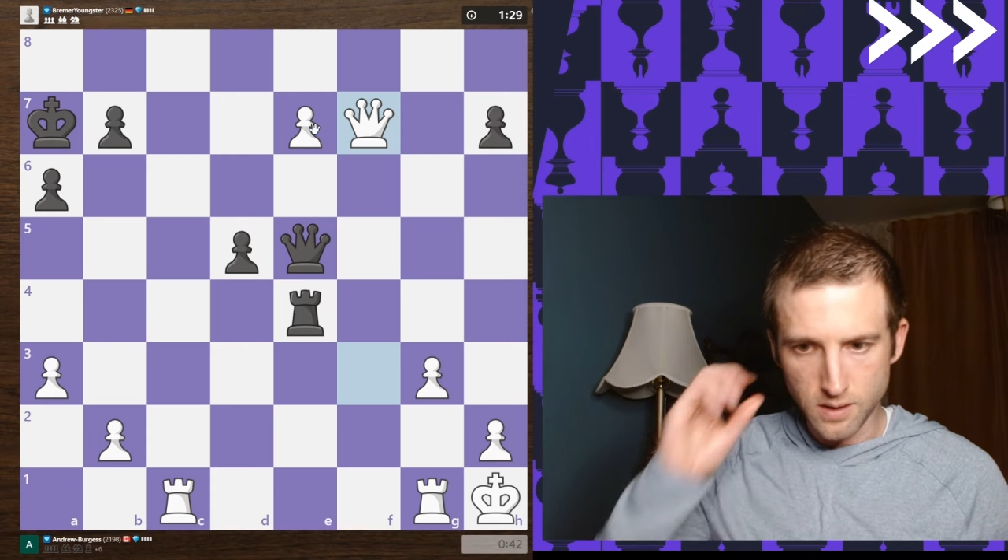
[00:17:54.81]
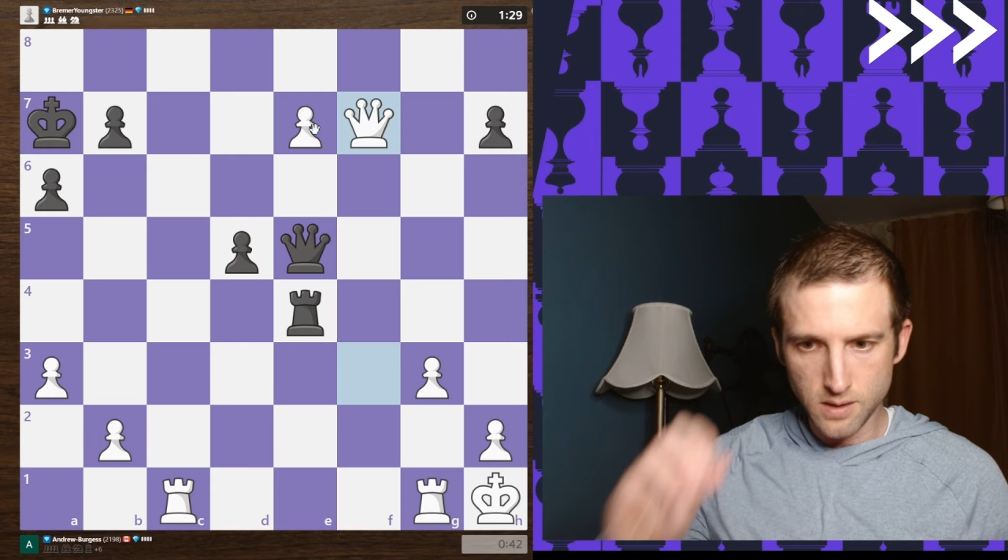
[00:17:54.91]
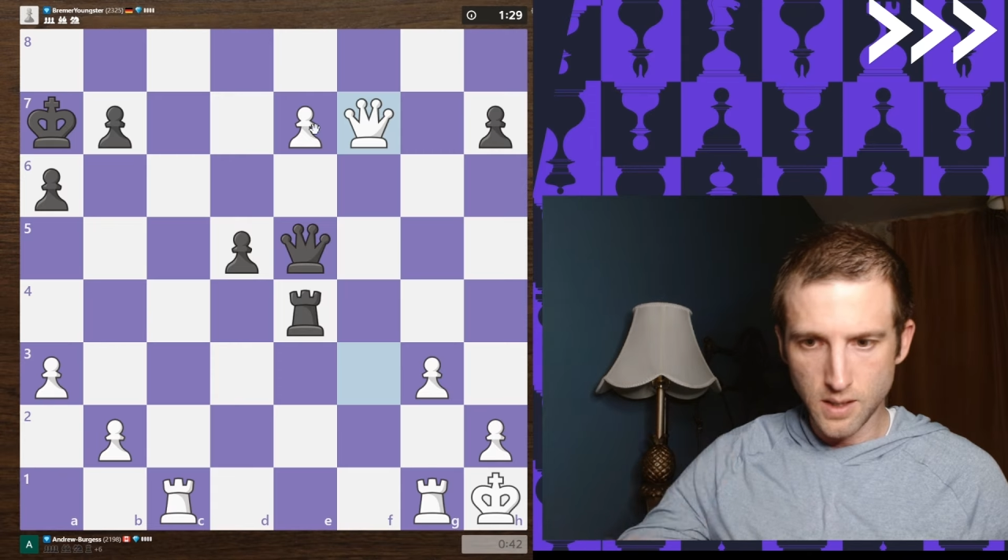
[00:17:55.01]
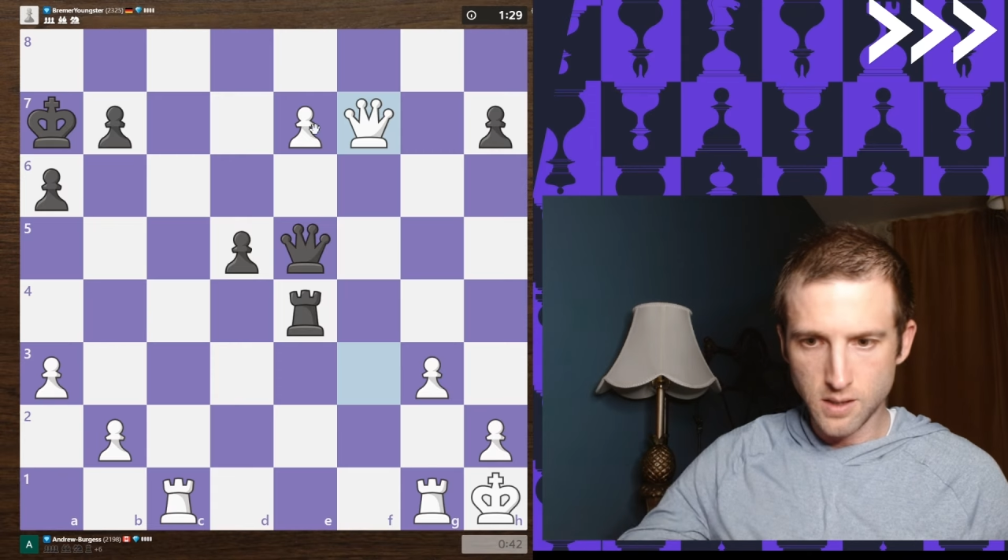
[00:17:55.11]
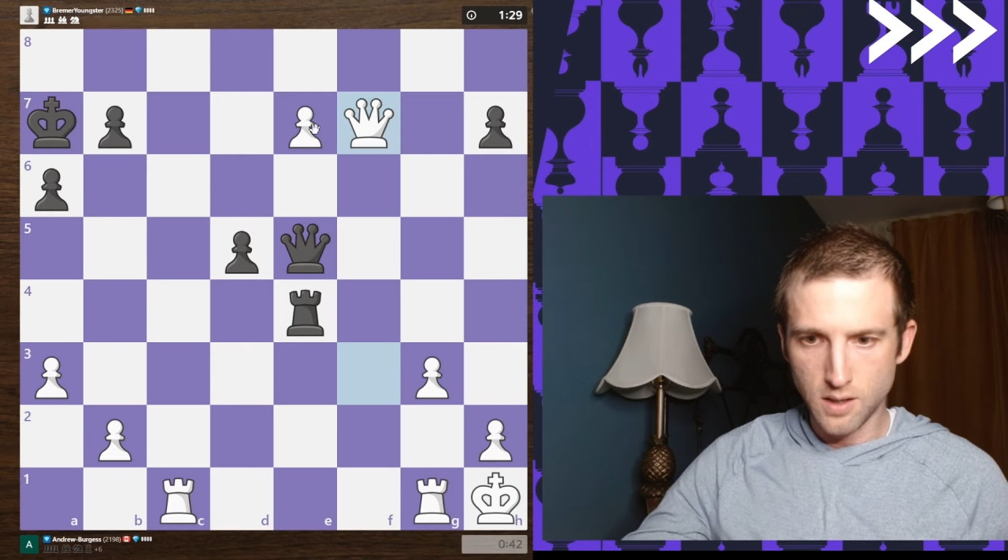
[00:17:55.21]
This
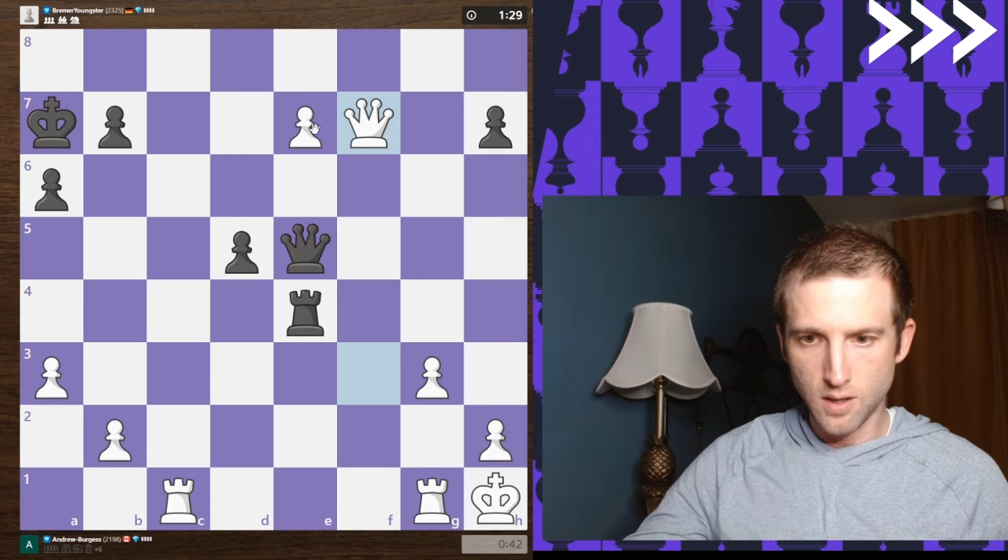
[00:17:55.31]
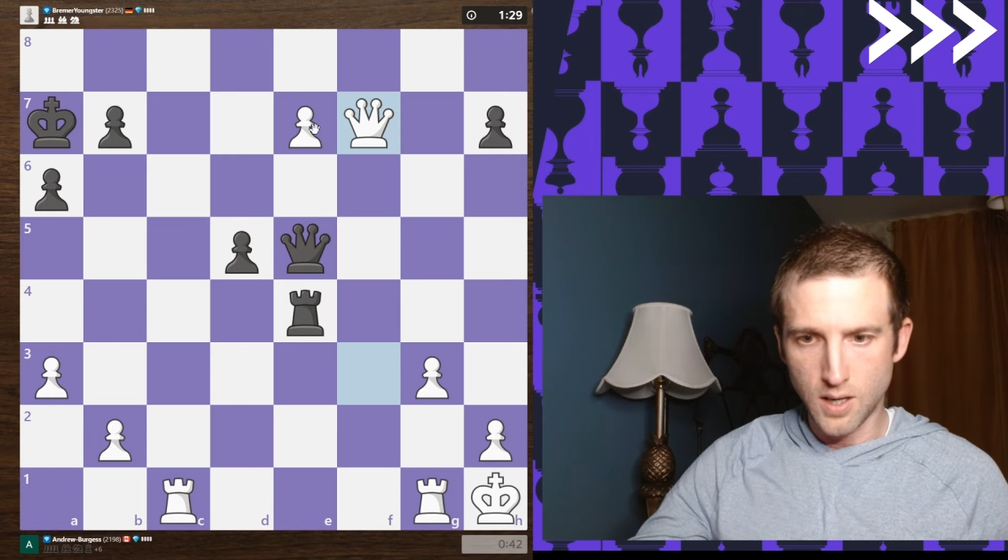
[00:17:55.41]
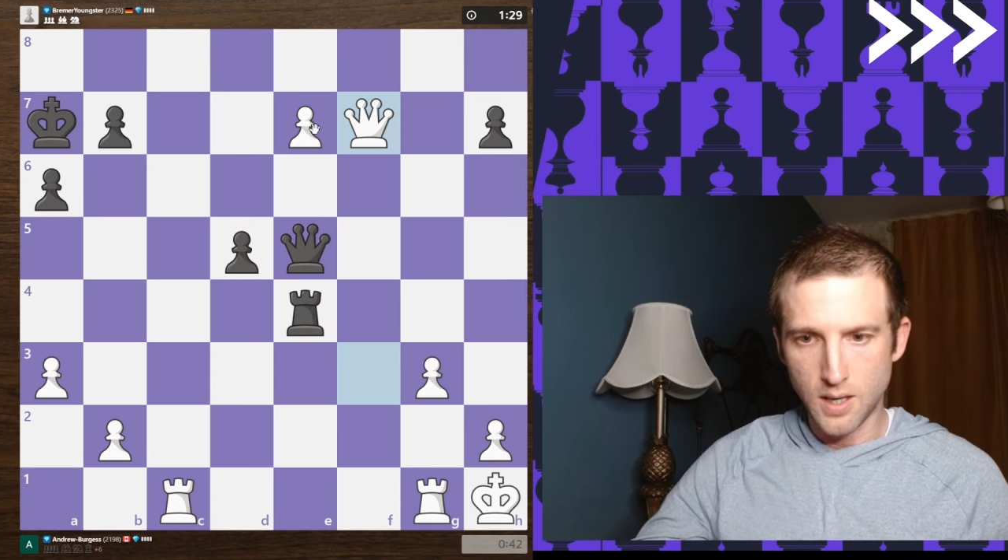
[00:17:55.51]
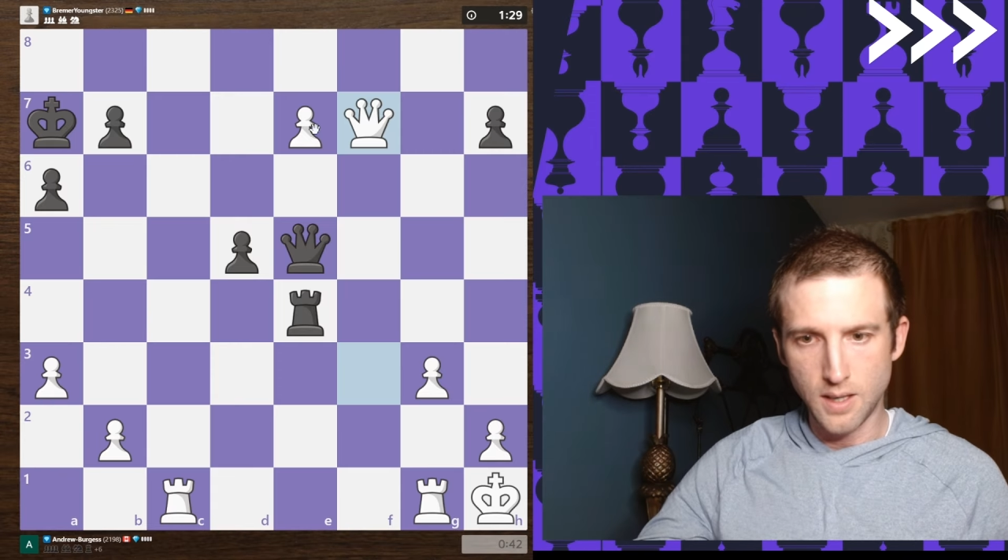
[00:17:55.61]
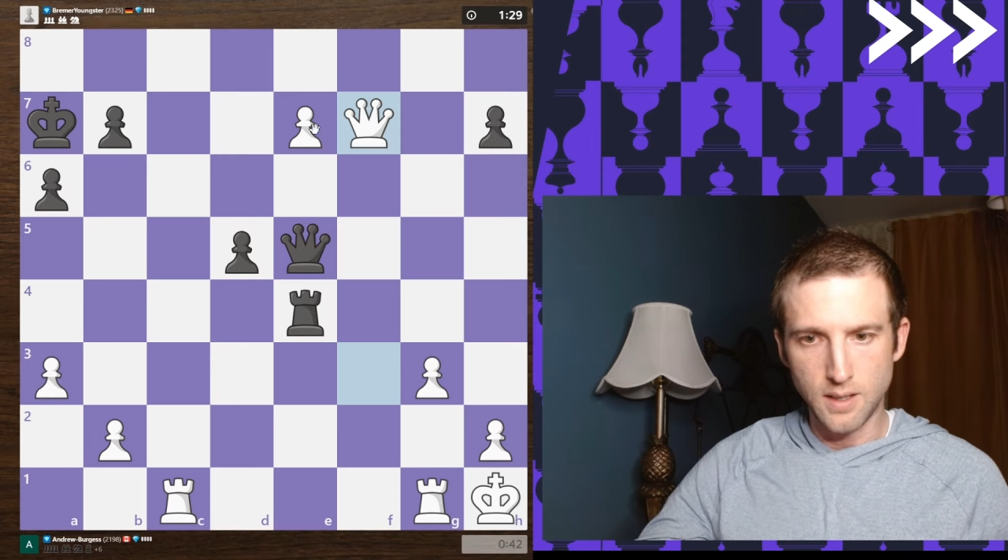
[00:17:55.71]
is actually
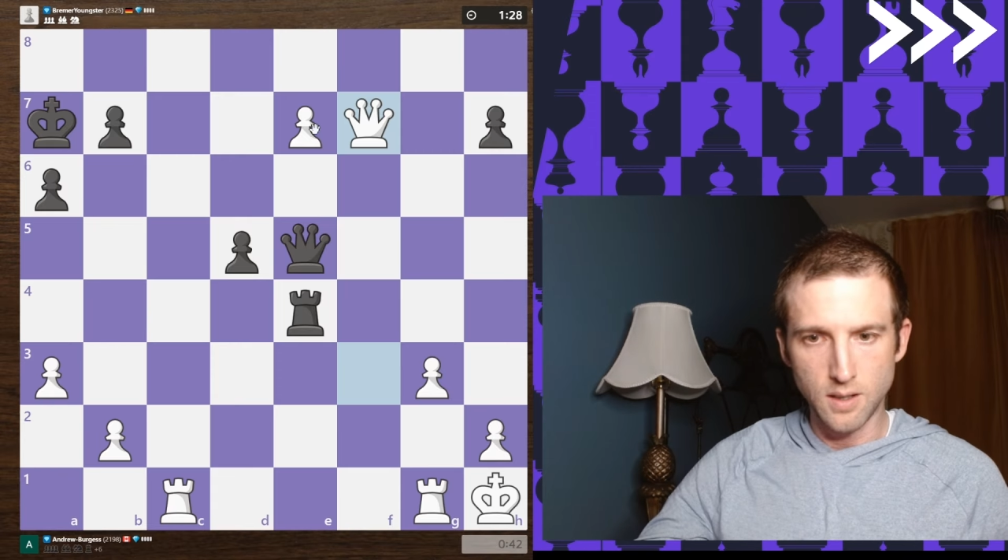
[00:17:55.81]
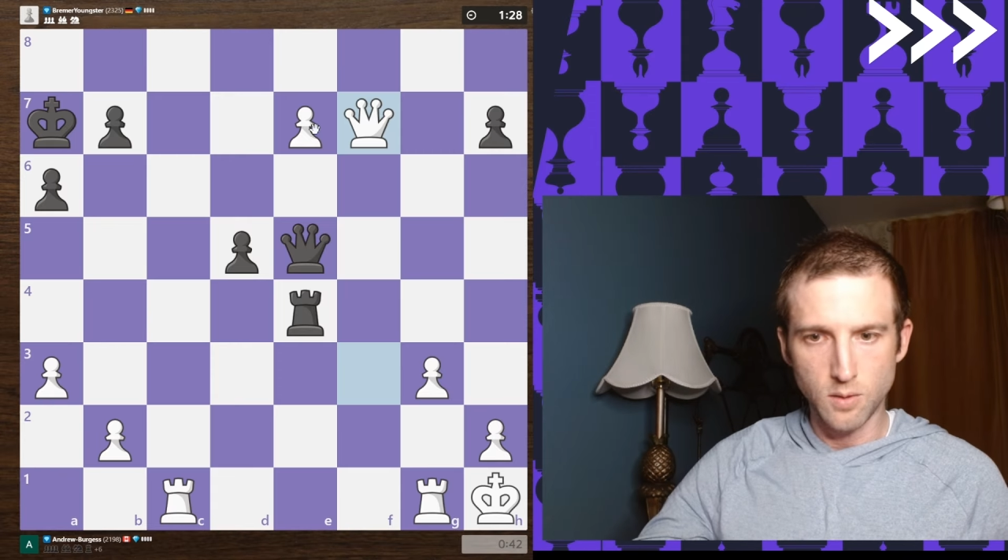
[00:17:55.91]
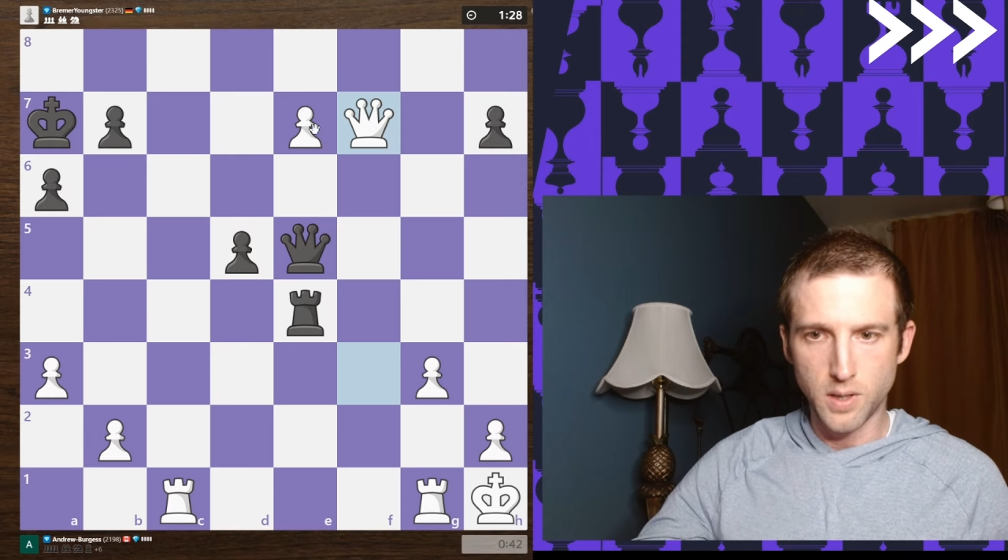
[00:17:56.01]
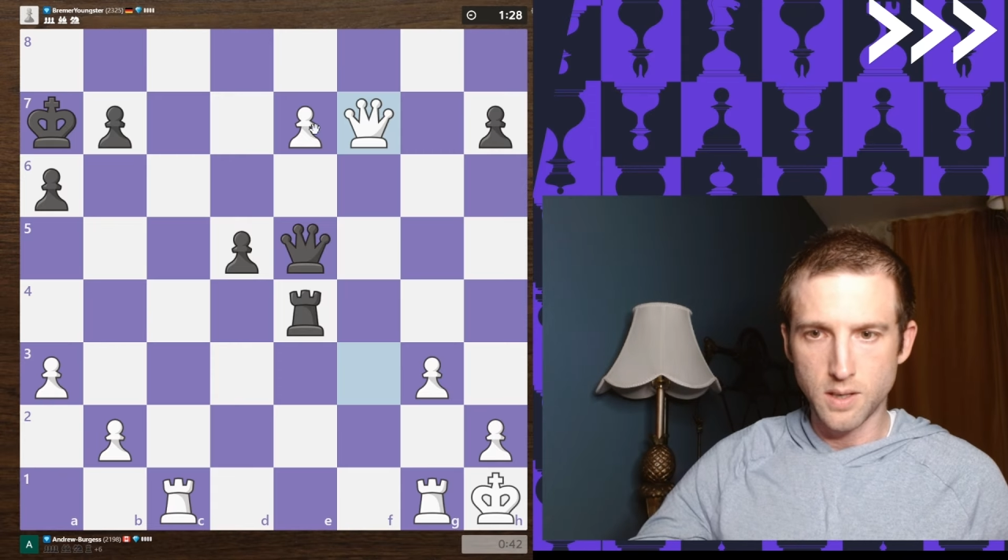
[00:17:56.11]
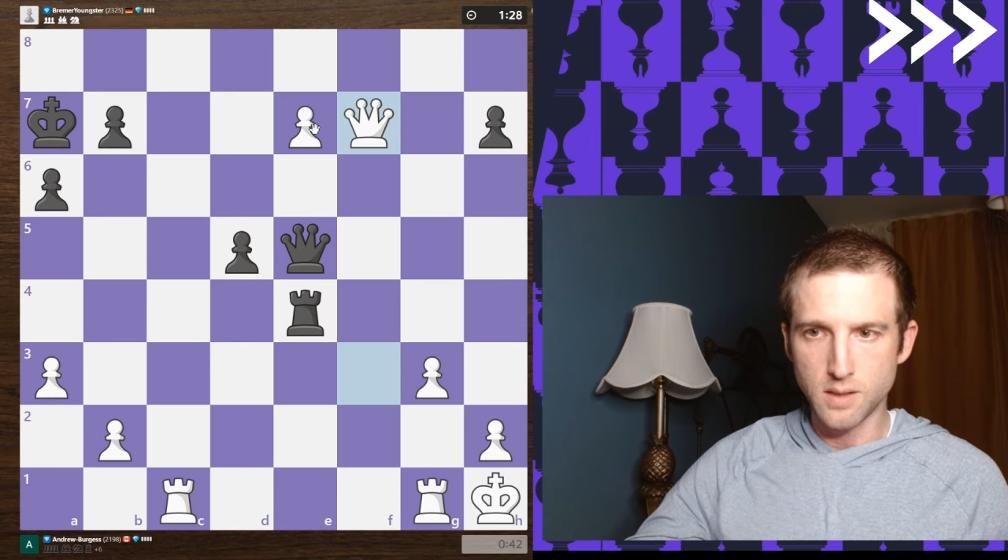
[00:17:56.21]
not ideal
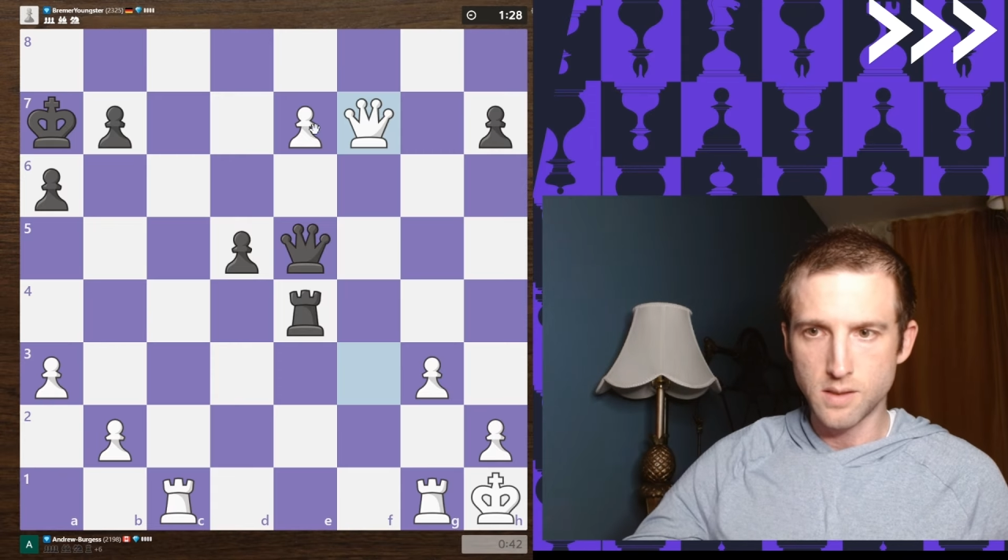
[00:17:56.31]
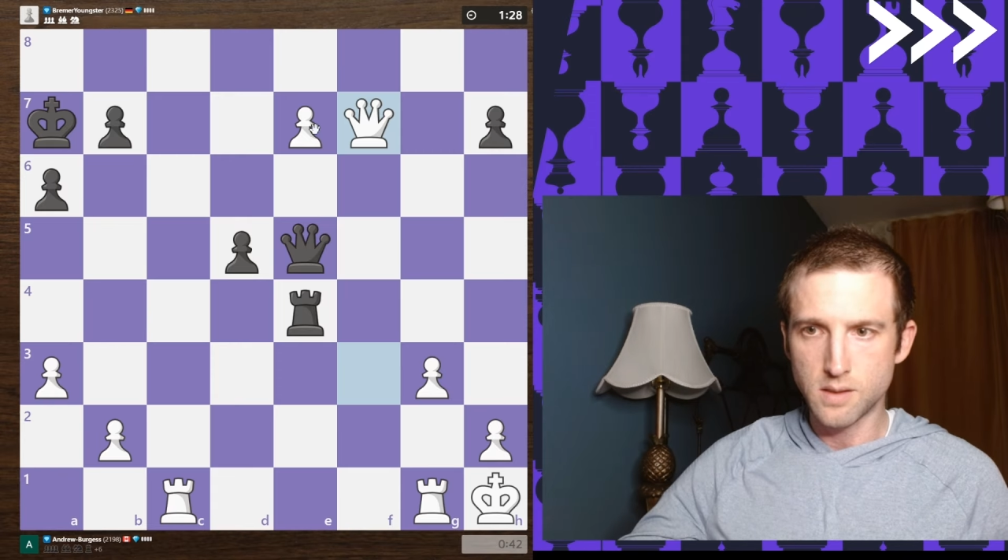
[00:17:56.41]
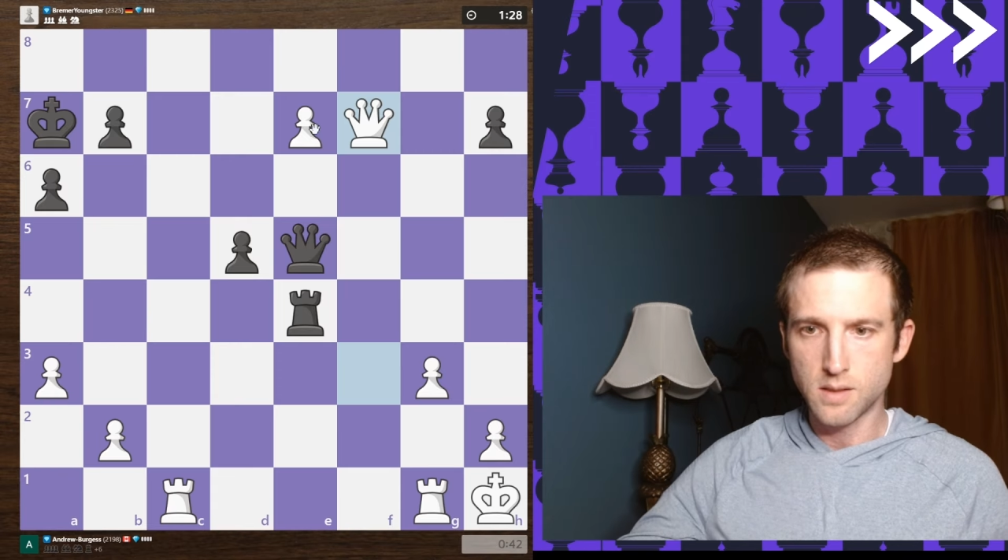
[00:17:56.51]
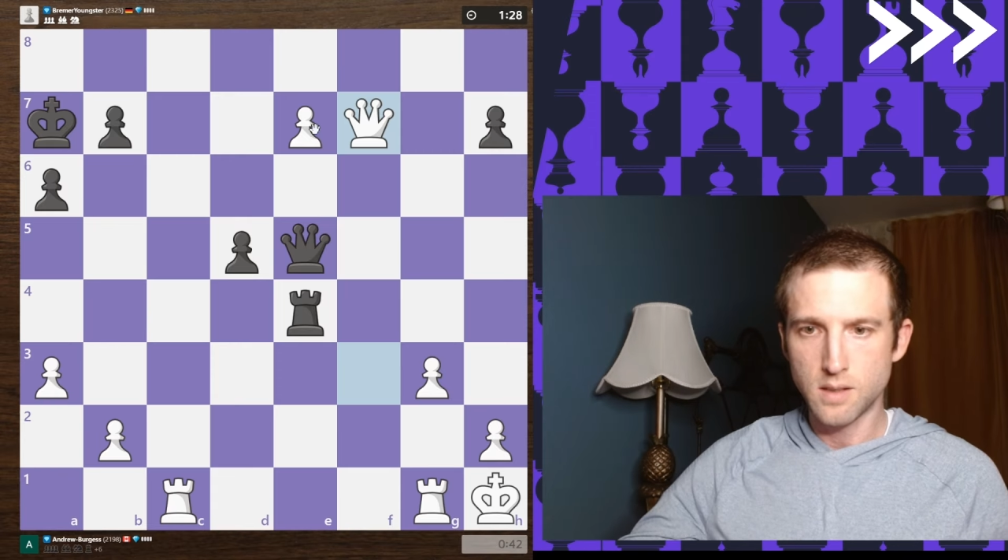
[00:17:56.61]
because